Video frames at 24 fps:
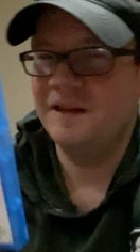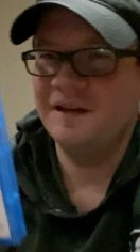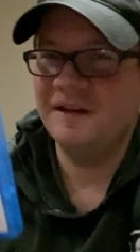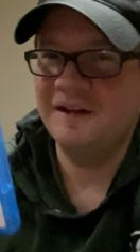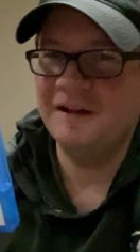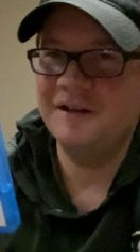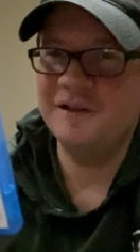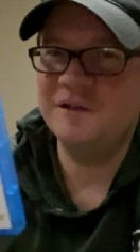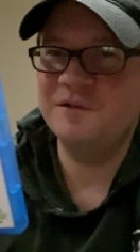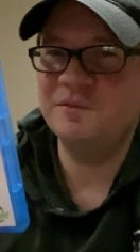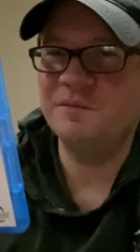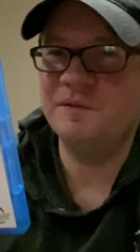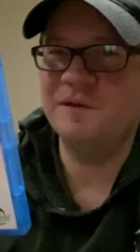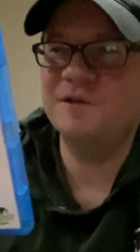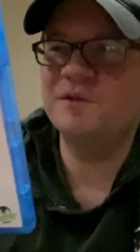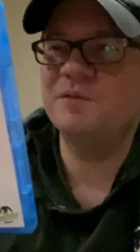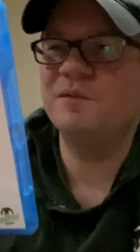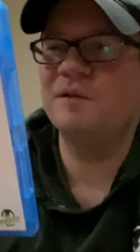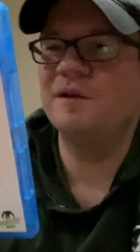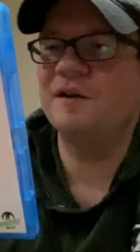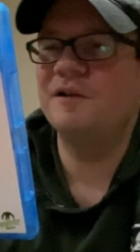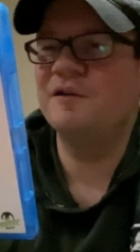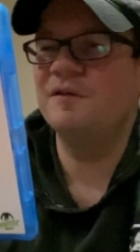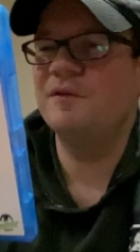that's that's
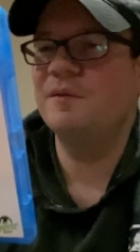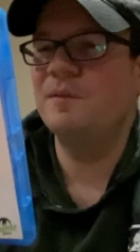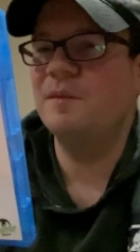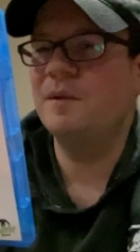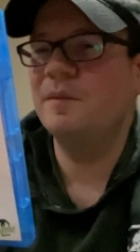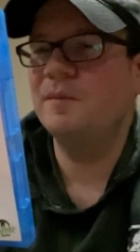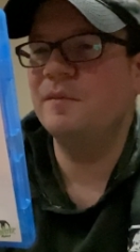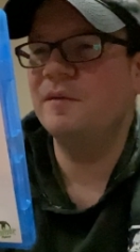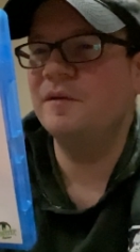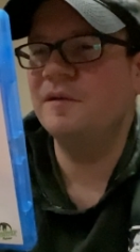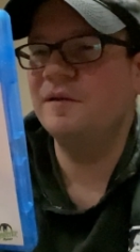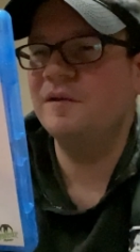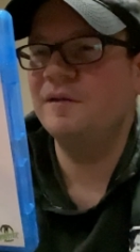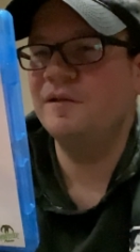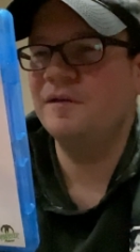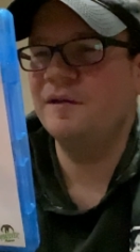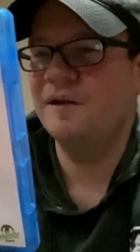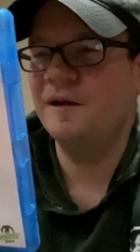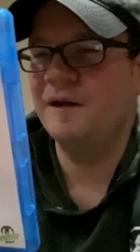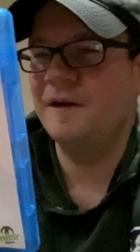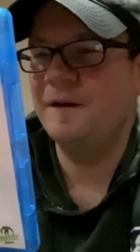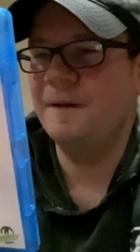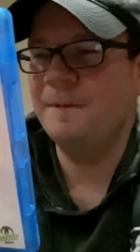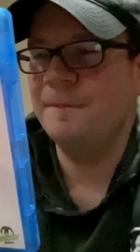what I remember.
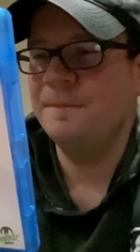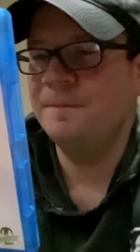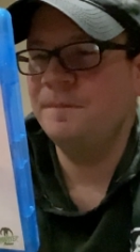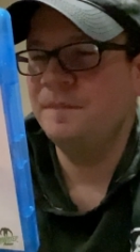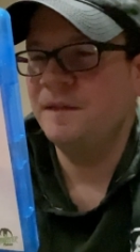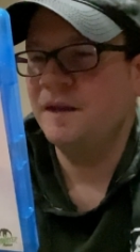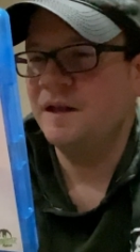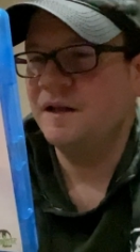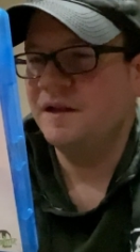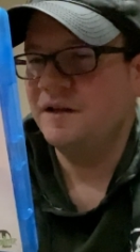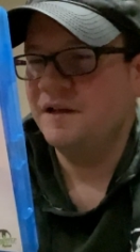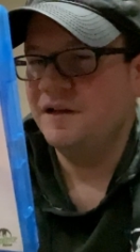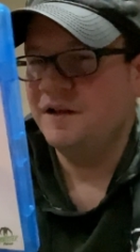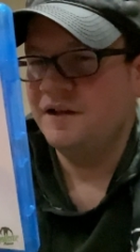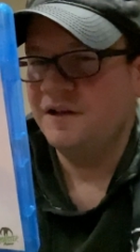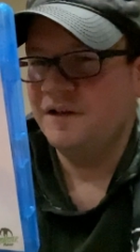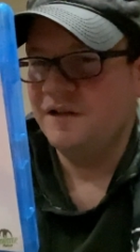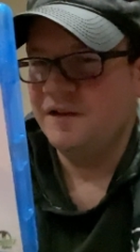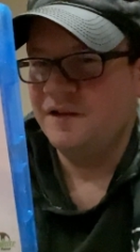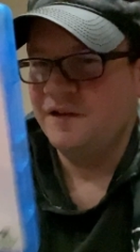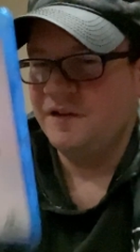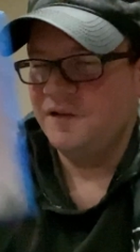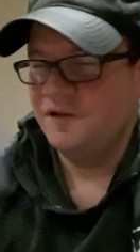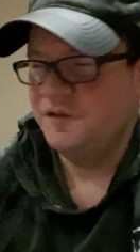Okay.
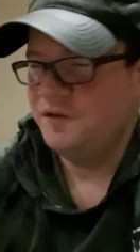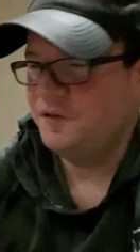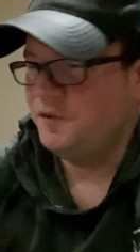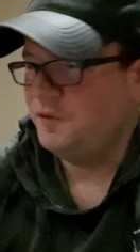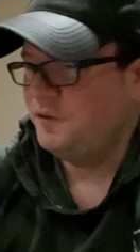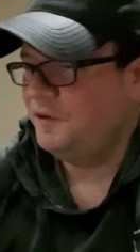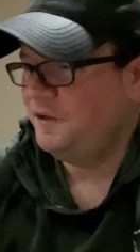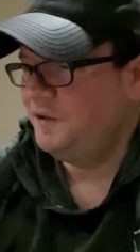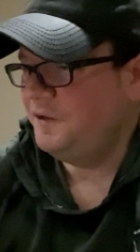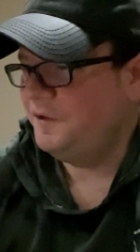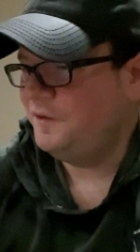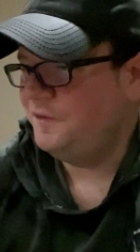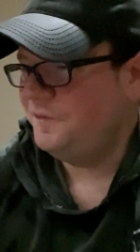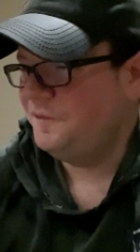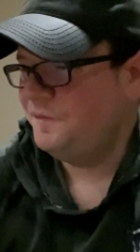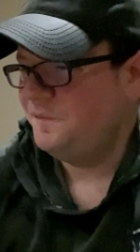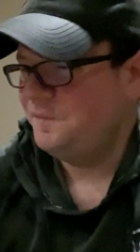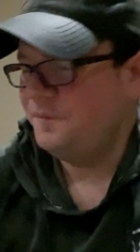So yeah,